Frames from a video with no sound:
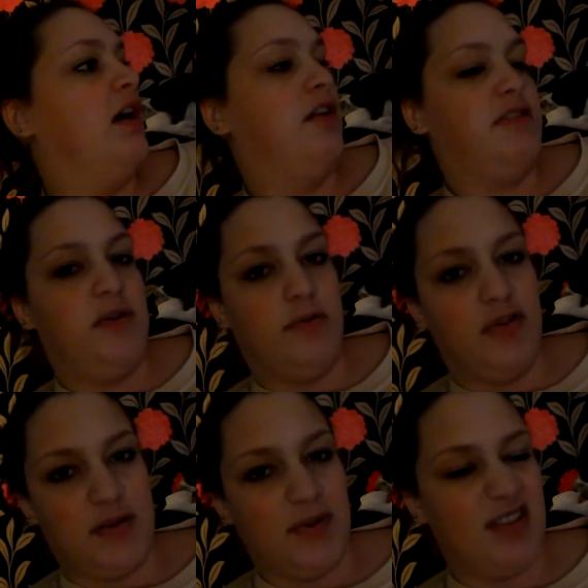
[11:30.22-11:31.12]
And obviously with
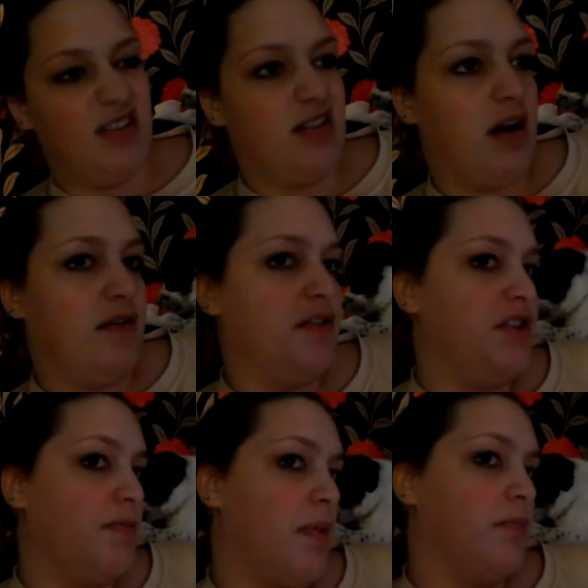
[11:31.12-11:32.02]
Christmas and stuff, a
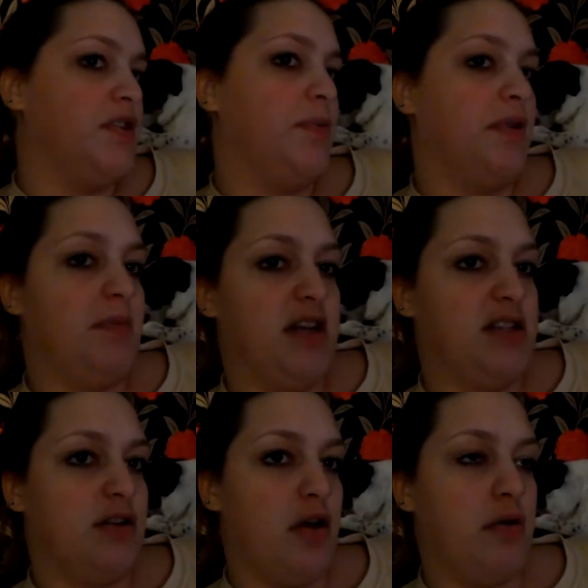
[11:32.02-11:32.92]
gym membership at the minute
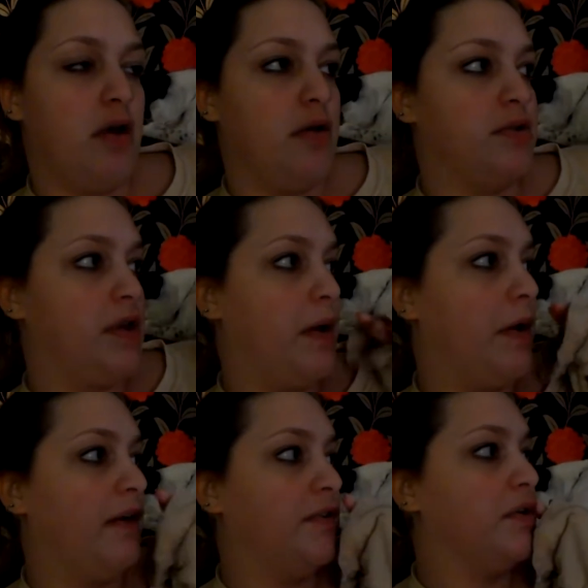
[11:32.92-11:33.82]
is a no-no. So
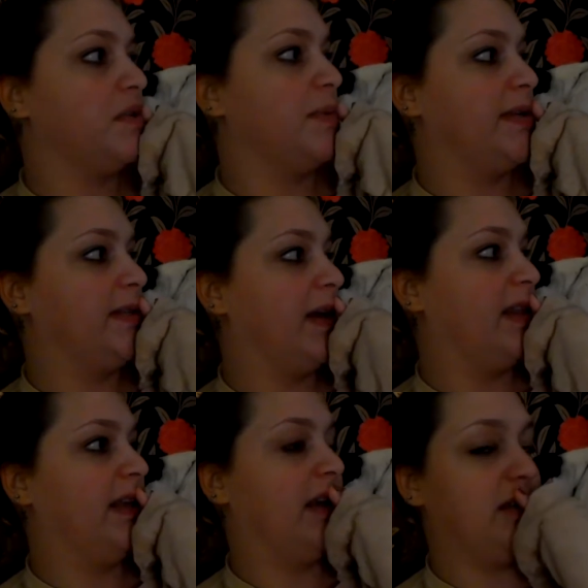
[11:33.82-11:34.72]
after Christmas,
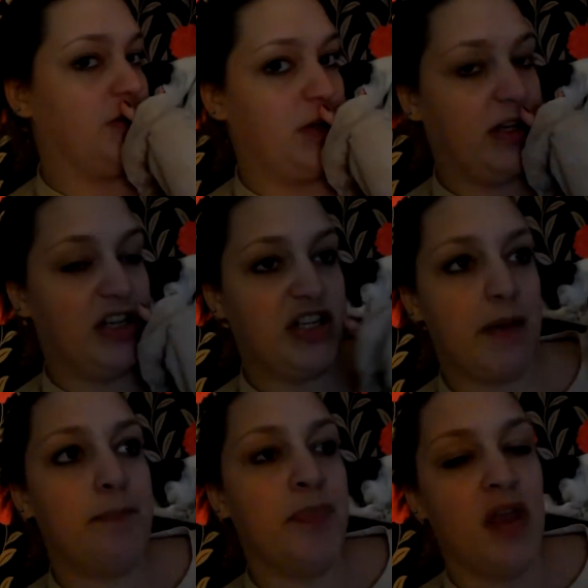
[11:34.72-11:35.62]
I think he's joining a
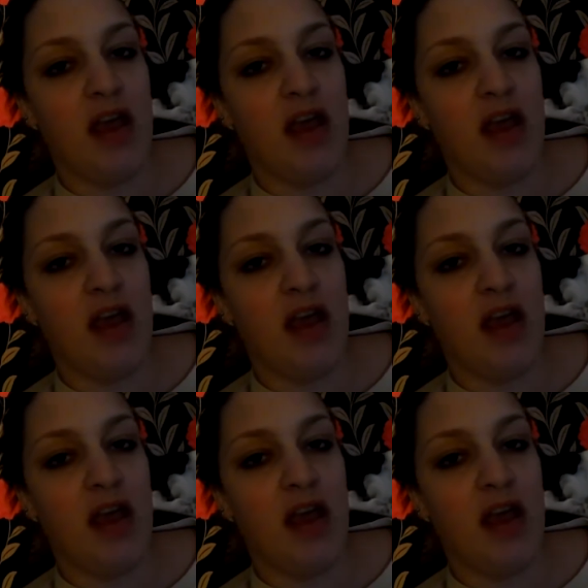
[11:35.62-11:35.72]
gym.